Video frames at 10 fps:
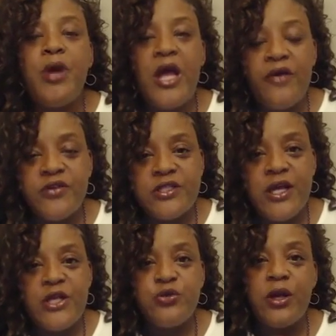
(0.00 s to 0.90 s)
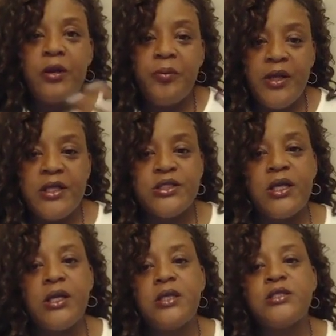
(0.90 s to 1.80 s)
have a change, you got to be the
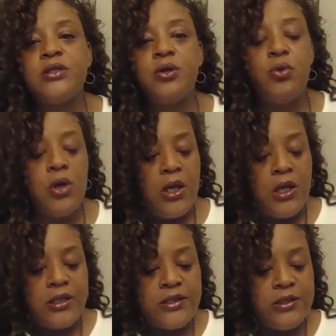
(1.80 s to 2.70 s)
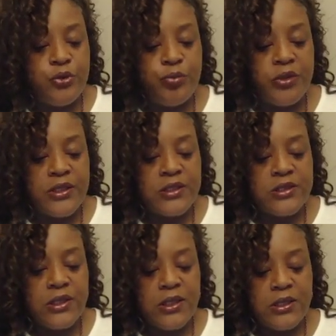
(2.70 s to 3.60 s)
change. So this little book, it
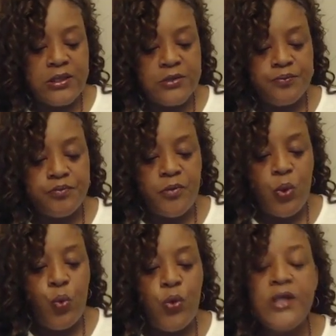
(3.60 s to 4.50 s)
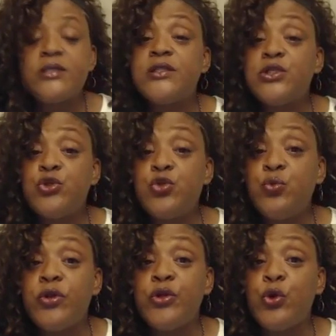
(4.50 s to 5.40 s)
says what to do
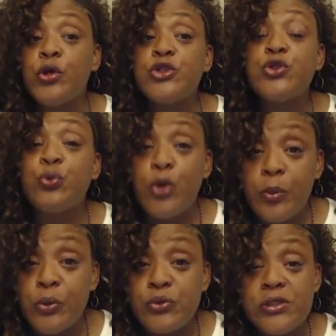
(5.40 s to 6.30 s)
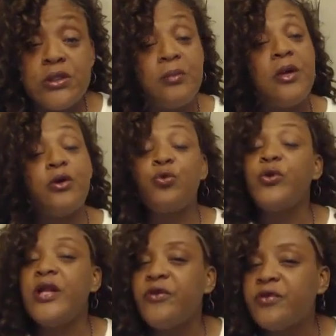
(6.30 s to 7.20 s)
with your troubles. I'm not going to
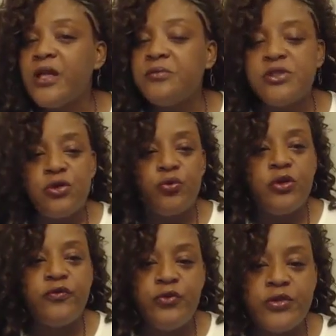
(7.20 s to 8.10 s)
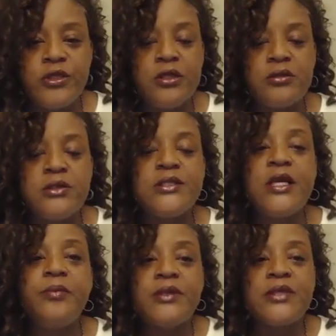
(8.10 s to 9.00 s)
read everything. I'm just going to read a few
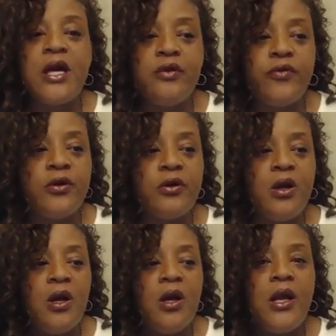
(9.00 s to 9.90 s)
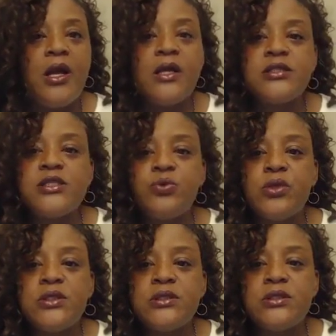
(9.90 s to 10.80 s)
tidbits out of here. And I just
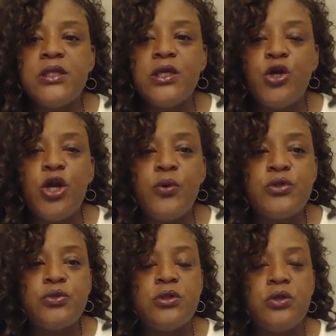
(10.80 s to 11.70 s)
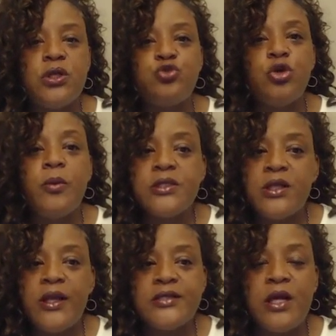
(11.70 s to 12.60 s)
want to encourage you to know that trouble
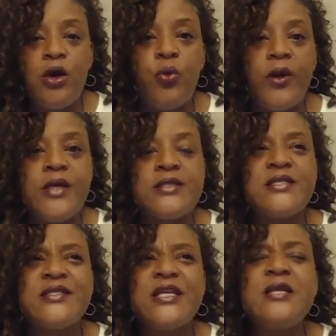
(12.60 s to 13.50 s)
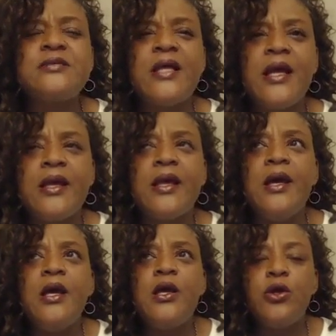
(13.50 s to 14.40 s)
doesn't last always. And it seems like,
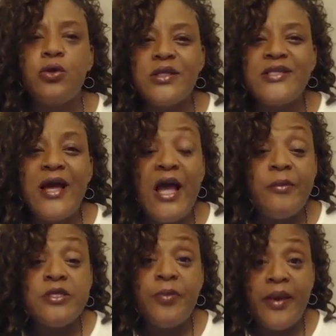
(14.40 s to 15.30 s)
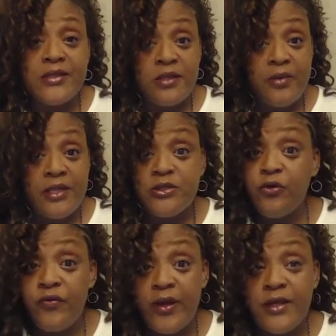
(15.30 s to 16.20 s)
the time is passing by
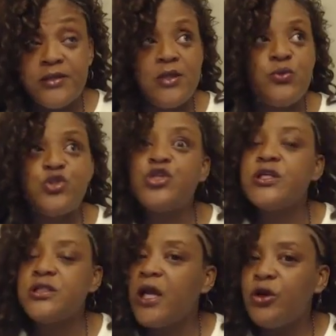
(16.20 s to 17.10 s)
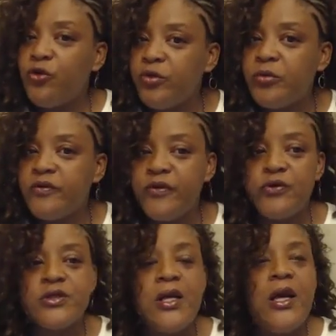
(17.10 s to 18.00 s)
so fast. It was just like November the
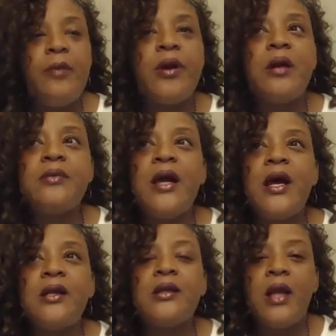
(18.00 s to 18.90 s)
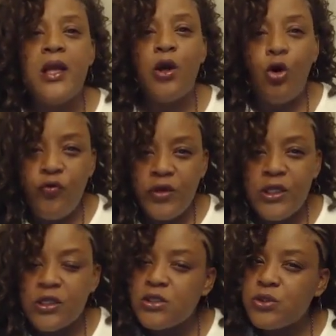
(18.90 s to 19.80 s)
1st. But I'm not like
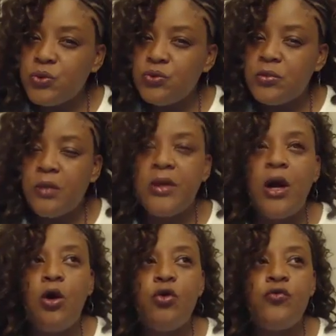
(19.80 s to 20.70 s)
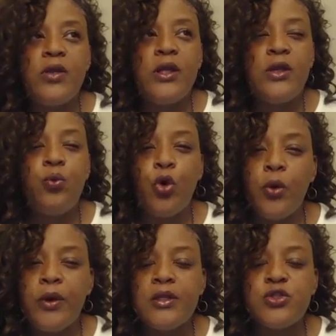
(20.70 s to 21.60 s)
overly consumed. I'm not overly
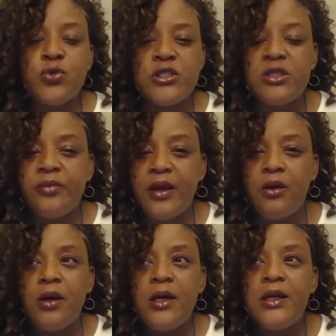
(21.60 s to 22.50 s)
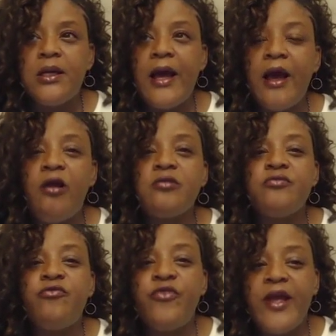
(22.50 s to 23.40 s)
worried and stressed about
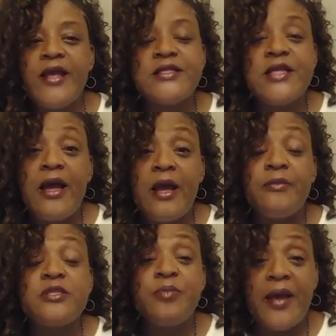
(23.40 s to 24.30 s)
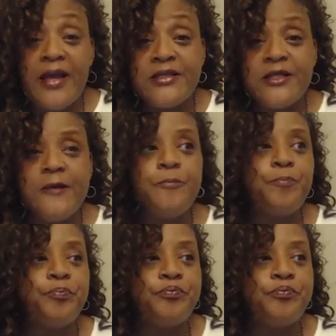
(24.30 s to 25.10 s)
how fast time is passing.